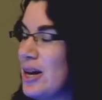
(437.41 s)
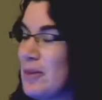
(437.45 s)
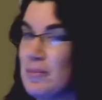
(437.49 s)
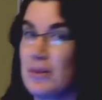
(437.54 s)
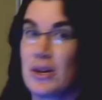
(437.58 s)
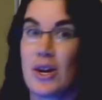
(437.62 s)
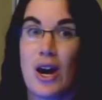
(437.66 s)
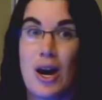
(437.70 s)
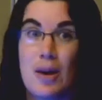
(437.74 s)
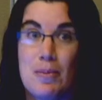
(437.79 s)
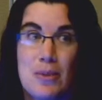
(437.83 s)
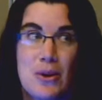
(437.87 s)

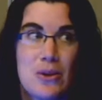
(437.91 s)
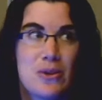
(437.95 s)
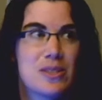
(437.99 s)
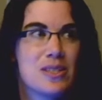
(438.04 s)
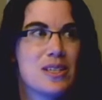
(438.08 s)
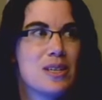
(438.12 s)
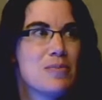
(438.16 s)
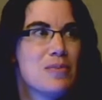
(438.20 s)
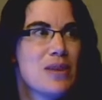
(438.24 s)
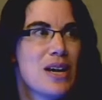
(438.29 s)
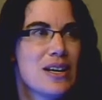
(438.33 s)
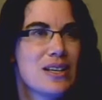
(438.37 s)

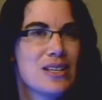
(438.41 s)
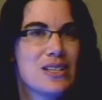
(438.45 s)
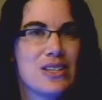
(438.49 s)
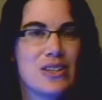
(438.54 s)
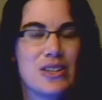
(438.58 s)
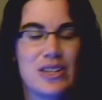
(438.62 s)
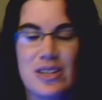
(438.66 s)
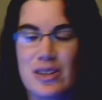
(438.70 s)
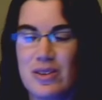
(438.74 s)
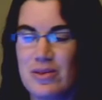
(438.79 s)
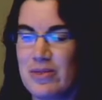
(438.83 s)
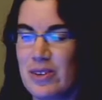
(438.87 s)
Composting
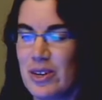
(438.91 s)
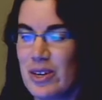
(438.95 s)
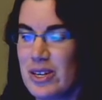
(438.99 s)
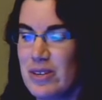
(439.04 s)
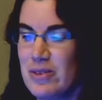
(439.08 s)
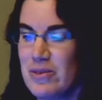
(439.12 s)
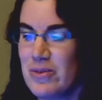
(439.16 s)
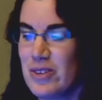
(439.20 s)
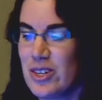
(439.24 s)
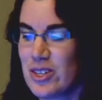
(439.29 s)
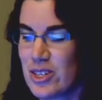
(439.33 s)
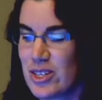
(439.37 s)
bacteria are
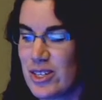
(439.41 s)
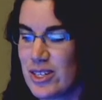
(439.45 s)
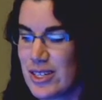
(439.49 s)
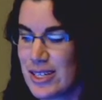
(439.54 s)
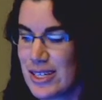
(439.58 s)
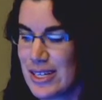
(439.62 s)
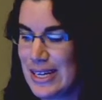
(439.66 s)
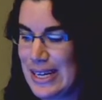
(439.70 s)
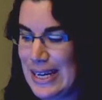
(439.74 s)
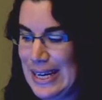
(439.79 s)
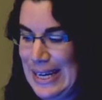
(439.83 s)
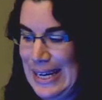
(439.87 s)
very
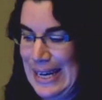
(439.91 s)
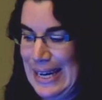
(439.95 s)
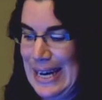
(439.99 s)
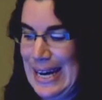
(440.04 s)
efficient